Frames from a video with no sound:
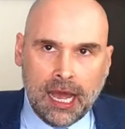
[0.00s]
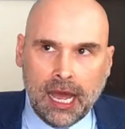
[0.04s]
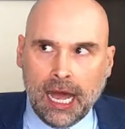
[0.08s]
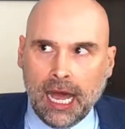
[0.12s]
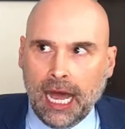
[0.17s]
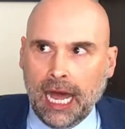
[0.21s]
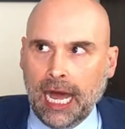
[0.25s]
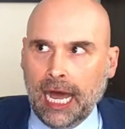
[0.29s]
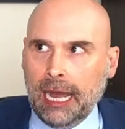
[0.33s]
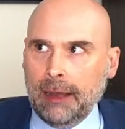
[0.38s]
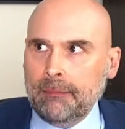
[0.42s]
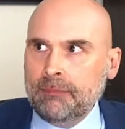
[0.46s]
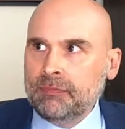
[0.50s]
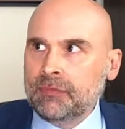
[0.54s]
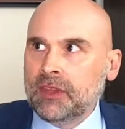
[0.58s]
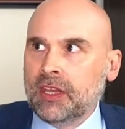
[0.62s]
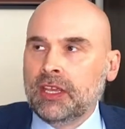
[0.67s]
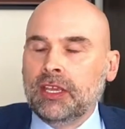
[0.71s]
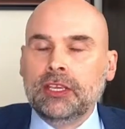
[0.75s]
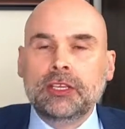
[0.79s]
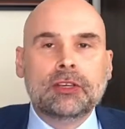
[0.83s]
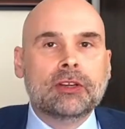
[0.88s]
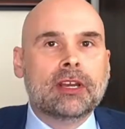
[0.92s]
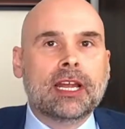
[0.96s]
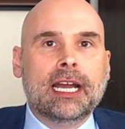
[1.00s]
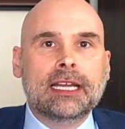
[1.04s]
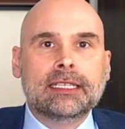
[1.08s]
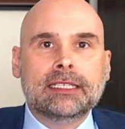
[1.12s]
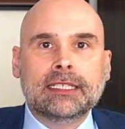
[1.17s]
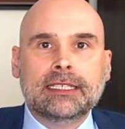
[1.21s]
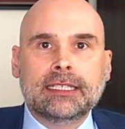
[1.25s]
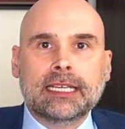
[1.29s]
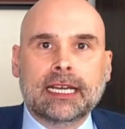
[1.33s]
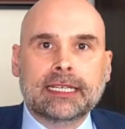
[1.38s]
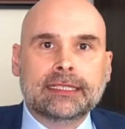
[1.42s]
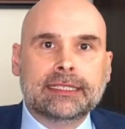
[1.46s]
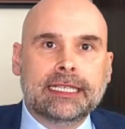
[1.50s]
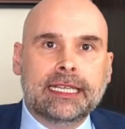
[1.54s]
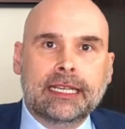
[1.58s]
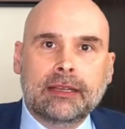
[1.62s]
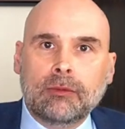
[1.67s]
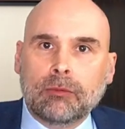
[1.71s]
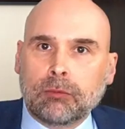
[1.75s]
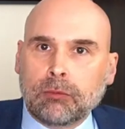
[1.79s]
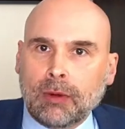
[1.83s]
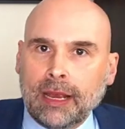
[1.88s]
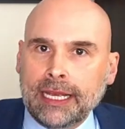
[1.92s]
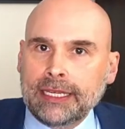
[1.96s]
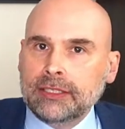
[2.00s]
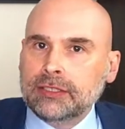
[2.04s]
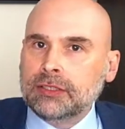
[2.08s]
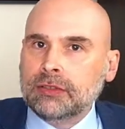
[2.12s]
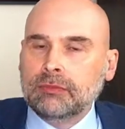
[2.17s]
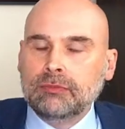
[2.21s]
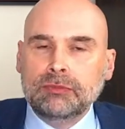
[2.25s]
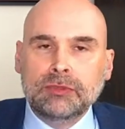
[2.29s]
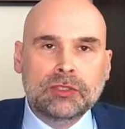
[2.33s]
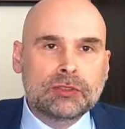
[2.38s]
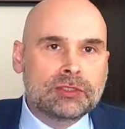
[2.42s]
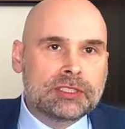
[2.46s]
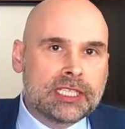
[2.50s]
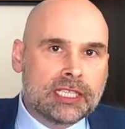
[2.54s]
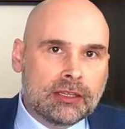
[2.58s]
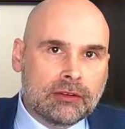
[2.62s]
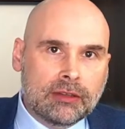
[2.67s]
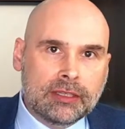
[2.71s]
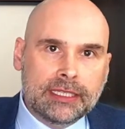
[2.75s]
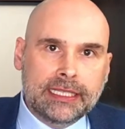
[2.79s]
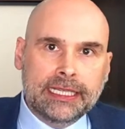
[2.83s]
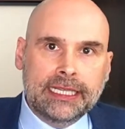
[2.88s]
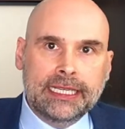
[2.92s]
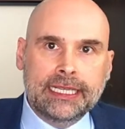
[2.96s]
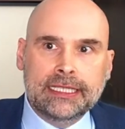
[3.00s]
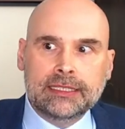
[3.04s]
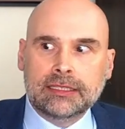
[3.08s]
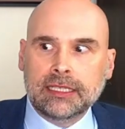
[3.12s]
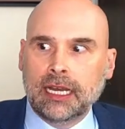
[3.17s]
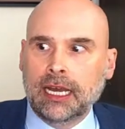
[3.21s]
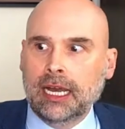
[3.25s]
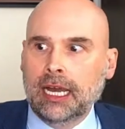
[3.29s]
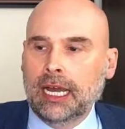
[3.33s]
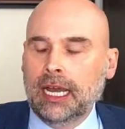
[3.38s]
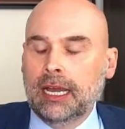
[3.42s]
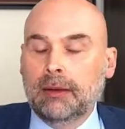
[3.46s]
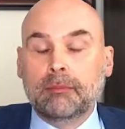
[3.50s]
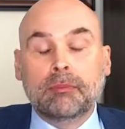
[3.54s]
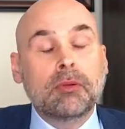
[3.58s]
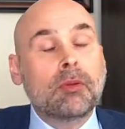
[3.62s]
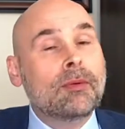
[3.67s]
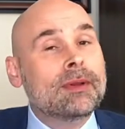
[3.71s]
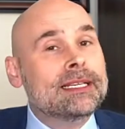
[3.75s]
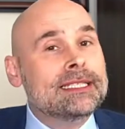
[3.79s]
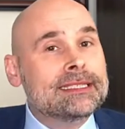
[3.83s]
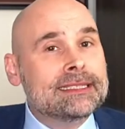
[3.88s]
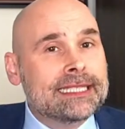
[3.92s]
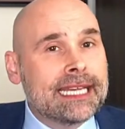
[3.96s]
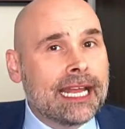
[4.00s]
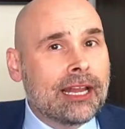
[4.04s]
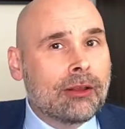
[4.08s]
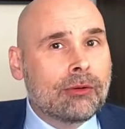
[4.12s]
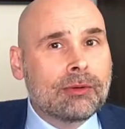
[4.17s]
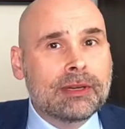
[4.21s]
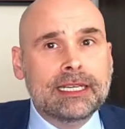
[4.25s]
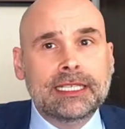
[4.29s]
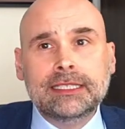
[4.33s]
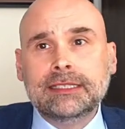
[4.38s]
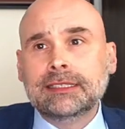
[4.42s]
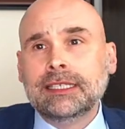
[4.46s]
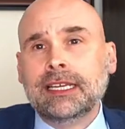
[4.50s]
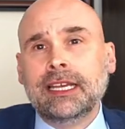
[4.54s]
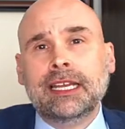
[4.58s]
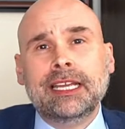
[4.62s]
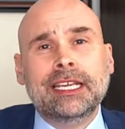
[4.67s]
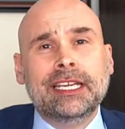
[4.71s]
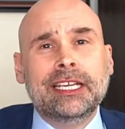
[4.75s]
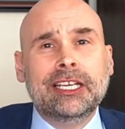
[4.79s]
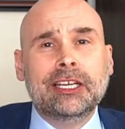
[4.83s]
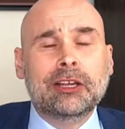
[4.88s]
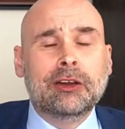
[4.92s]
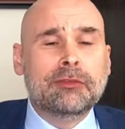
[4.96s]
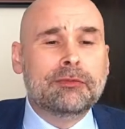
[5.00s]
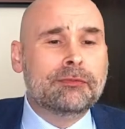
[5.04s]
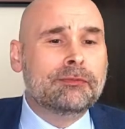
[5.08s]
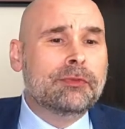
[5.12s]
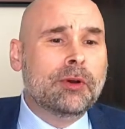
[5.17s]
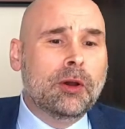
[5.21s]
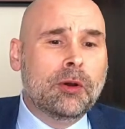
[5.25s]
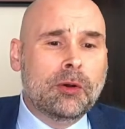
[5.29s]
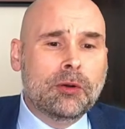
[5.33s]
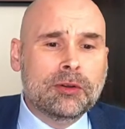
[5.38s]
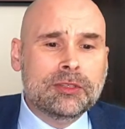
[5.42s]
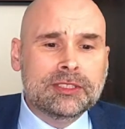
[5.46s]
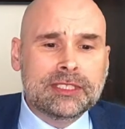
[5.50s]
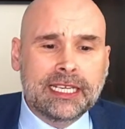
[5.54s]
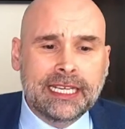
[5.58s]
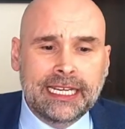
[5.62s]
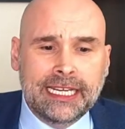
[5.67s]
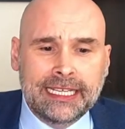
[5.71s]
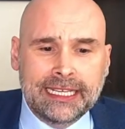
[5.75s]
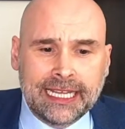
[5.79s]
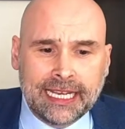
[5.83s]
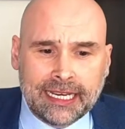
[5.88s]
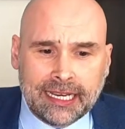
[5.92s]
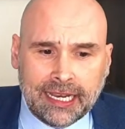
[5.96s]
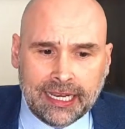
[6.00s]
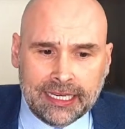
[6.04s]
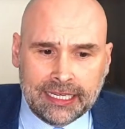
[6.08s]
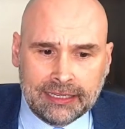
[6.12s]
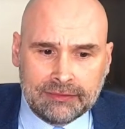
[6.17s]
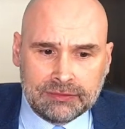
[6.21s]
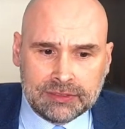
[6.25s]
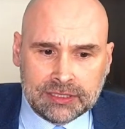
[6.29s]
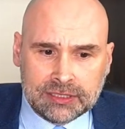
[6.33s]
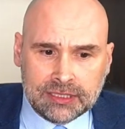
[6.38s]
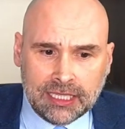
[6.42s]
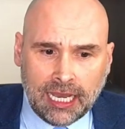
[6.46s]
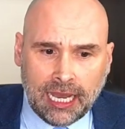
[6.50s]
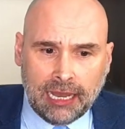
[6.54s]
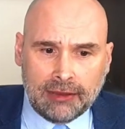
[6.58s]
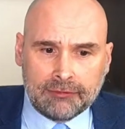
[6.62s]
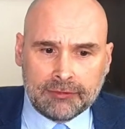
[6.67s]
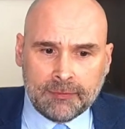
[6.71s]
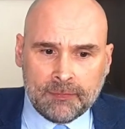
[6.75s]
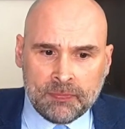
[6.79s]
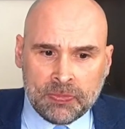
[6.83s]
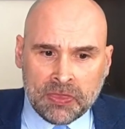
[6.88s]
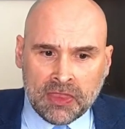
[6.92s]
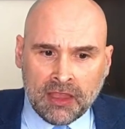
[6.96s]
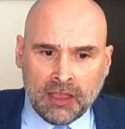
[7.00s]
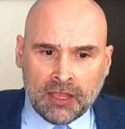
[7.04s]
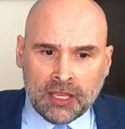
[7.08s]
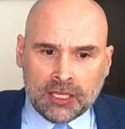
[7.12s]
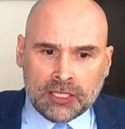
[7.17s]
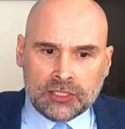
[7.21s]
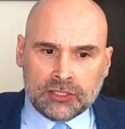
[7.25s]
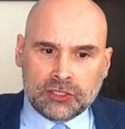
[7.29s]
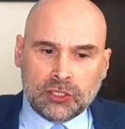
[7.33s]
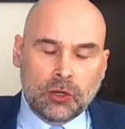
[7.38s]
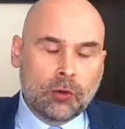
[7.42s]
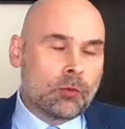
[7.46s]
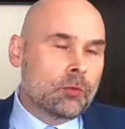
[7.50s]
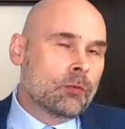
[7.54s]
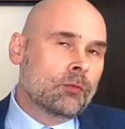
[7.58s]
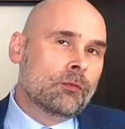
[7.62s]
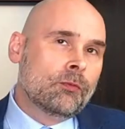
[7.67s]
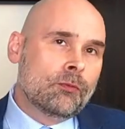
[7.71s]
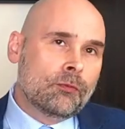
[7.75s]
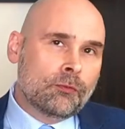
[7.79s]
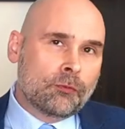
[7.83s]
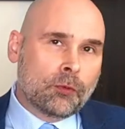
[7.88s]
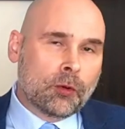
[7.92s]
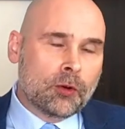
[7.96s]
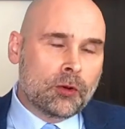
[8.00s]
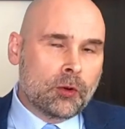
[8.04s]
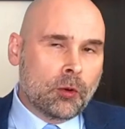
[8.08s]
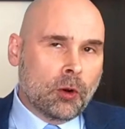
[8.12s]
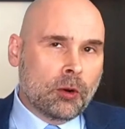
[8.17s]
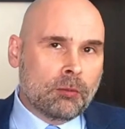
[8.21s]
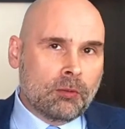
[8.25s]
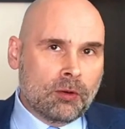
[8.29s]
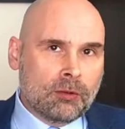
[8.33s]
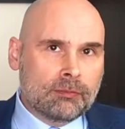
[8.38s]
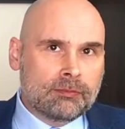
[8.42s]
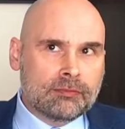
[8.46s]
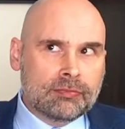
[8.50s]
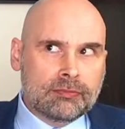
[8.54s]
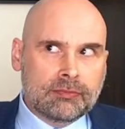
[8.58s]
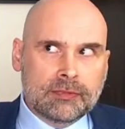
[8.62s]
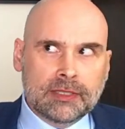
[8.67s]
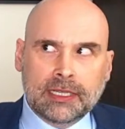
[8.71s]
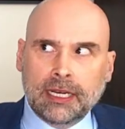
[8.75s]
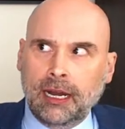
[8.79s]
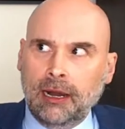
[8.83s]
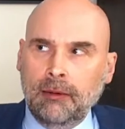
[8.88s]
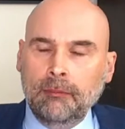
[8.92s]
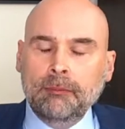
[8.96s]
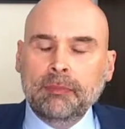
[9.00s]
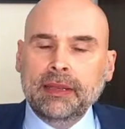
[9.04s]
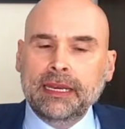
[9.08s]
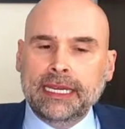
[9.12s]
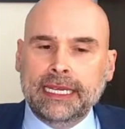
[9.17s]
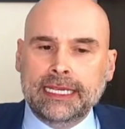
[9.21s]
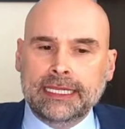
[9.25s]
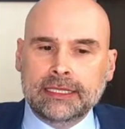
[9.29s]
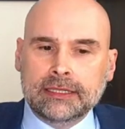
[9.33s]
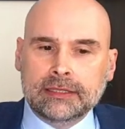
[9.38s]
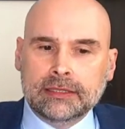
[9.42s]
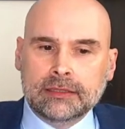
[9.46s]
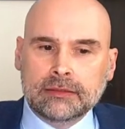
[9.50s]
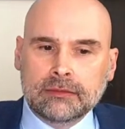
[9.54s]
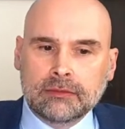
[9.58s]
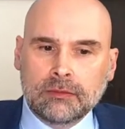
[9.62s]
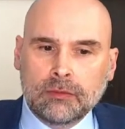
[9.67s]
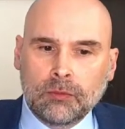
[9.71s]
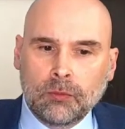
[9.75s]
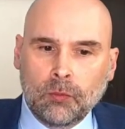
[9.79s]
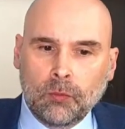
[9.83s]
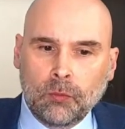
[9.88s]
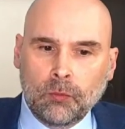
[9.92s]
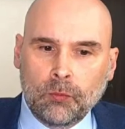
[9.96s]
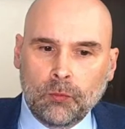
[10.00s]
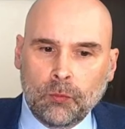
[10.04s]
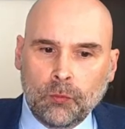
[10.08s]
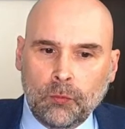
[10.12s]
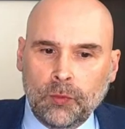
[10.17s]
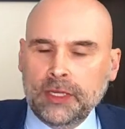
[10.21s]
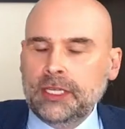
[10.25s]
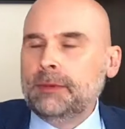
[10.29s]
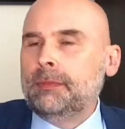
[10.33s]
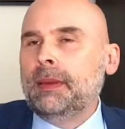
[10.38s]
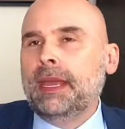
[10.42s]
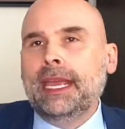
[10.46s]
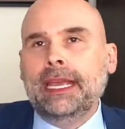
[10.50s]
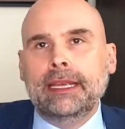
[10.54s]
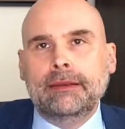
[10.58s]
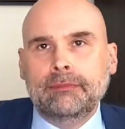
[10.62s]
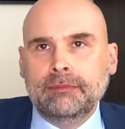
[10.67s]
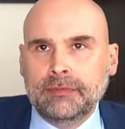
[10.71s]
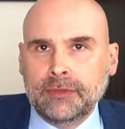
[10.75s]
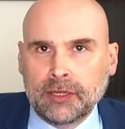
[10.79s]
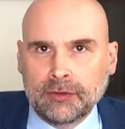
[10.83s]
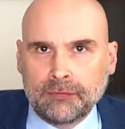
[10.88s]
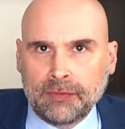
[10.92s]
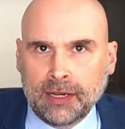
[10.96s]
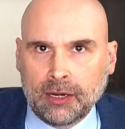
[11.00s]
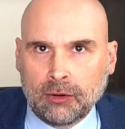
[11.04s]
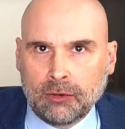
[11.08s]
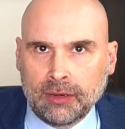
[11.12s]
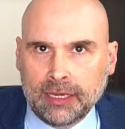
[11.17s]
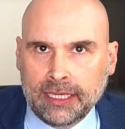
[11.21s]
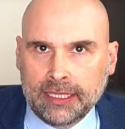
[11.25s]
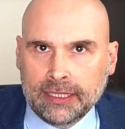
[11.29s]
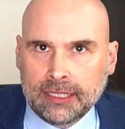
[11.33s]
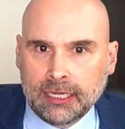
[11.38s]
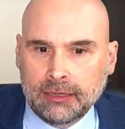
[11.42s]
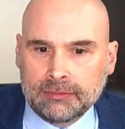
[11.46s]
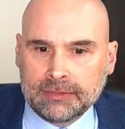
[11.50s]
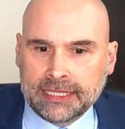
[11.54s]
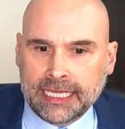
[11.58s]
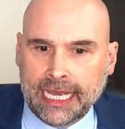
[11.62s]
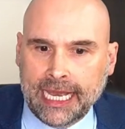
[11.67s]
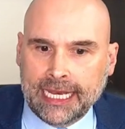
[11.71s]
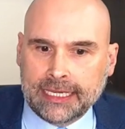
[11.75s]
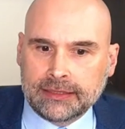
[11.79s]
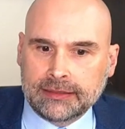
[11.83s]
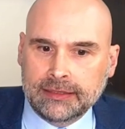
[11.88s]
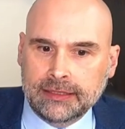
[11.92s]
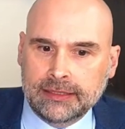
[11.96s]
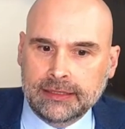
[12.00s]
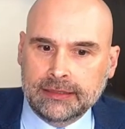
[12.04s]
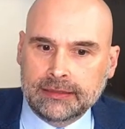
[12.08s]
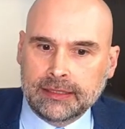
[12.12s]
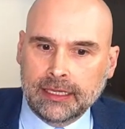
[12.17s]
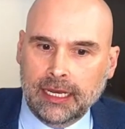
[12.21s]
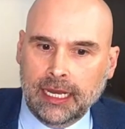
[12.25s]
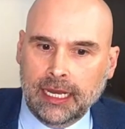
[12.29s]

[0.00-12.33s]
you're not deducting rent, utilities, employee salaries, phones, any of that kind of stuff. So for normal companies, when you pay your federal income taxes,